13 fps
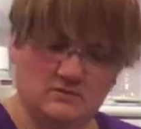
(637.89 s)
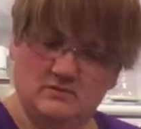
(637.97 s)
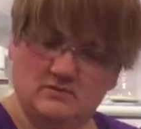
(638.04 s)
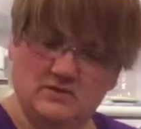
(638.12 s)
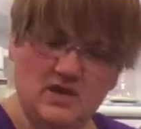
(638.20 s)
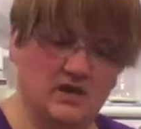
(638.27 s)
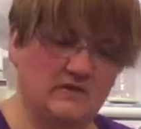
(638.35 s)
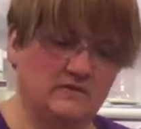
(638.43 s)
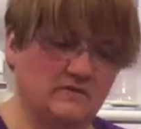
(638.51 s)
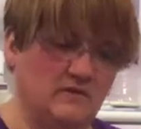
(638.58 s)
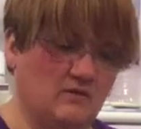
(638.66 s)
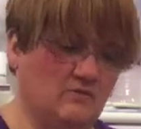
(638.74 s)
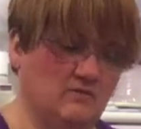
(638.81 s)
Okay,
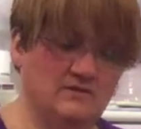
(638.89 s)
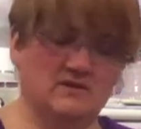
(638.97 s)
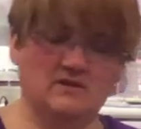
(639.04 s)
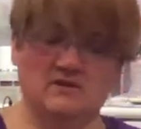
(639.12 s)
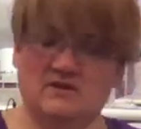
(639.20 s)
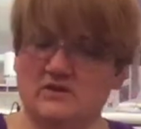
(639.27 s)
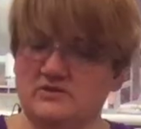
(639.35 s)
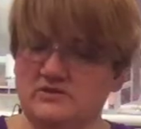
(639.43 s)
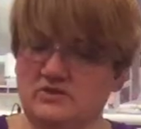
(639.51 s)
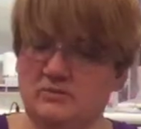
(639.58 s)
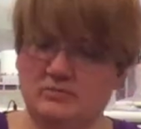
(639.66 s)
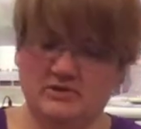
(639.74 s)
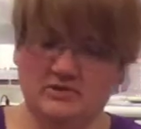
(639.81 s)
so let's get another strip.